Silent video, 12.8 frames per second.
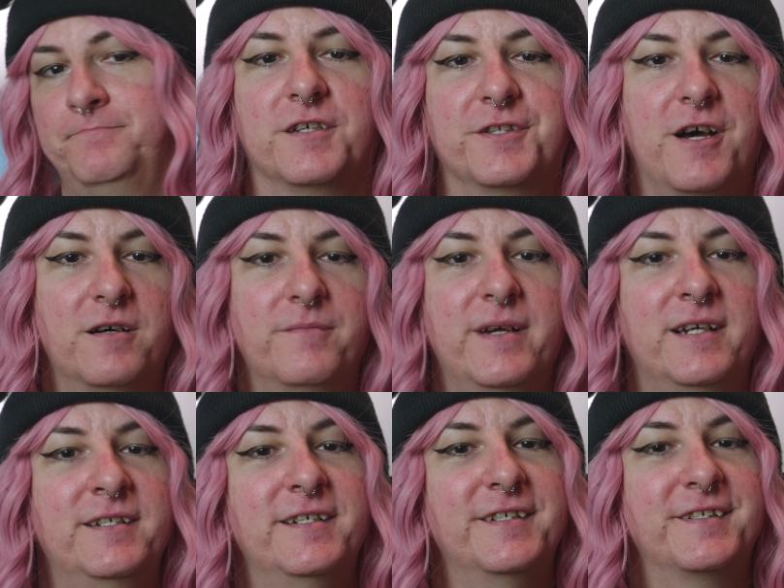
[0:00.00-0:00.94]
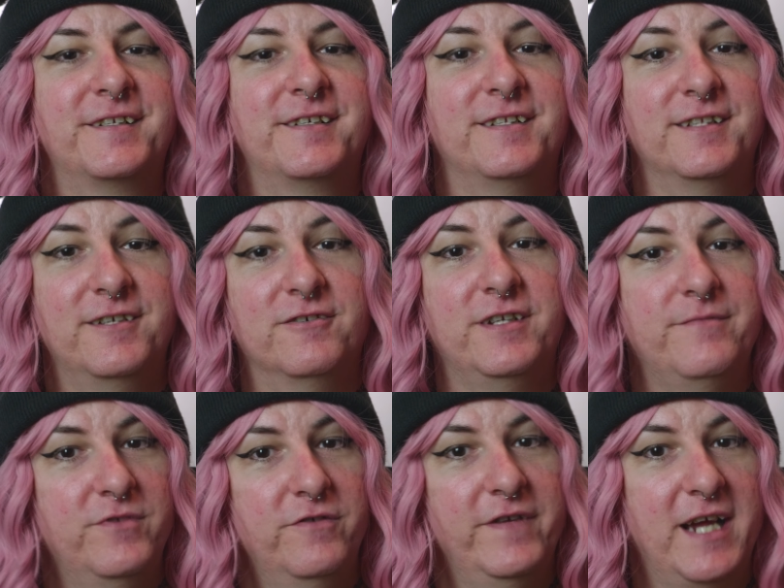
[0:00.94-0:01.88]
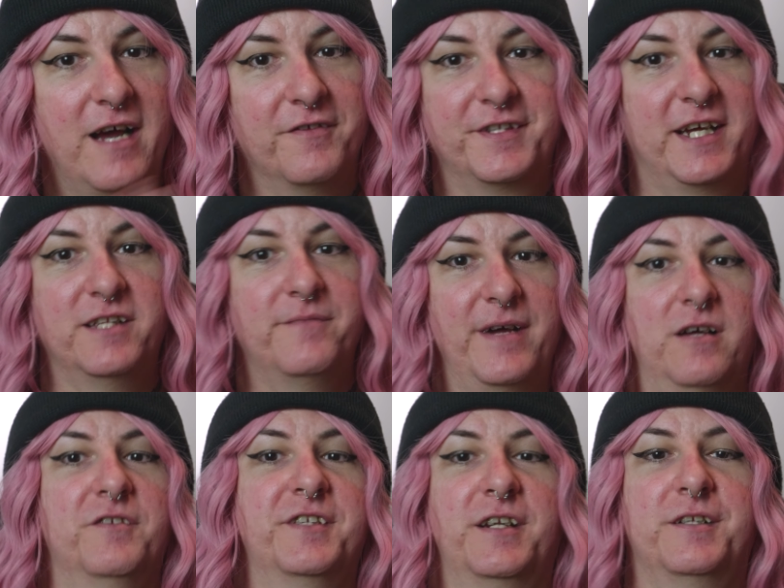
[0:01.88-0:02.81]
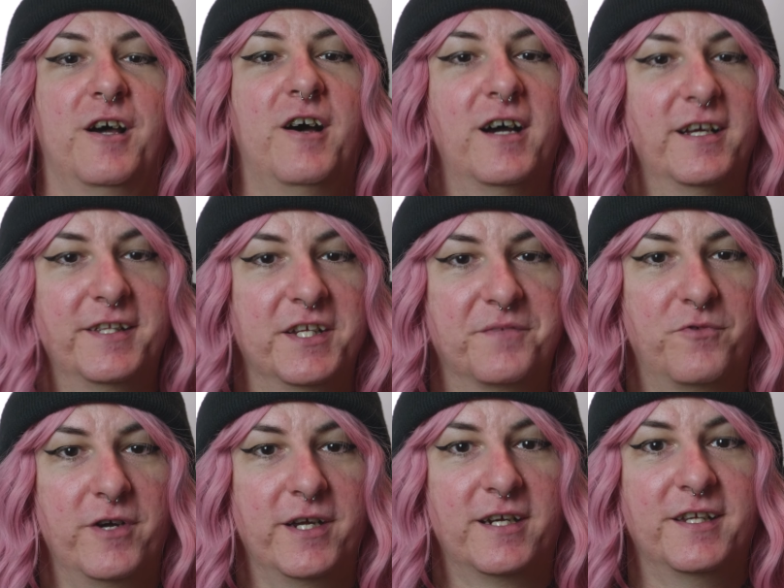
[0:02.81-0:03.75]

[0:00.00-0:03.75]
The lawman is clearly moving outside the bounds of the law at this point,